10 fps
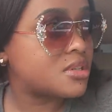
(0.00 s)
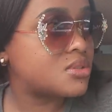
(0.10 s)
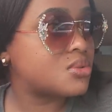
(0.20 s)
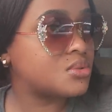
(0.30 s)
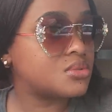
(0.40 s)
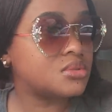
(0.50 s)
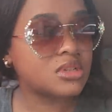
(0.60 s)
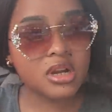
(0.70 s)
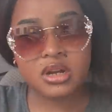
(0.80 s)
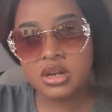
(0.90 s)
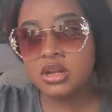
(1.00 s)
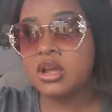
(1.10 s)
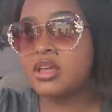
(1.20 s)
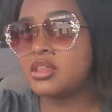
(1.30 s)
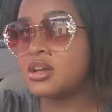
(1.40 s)
so
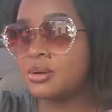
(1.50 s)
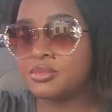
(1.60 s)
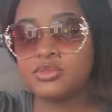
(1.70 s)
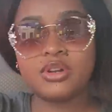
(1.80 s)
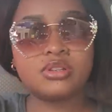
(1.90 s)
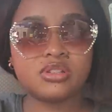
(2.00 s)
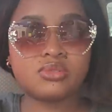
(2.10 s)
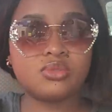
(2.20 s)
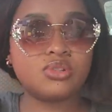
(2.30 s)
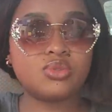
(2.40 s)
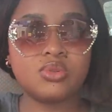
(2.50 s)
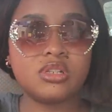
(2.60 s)
I think I'm even just going to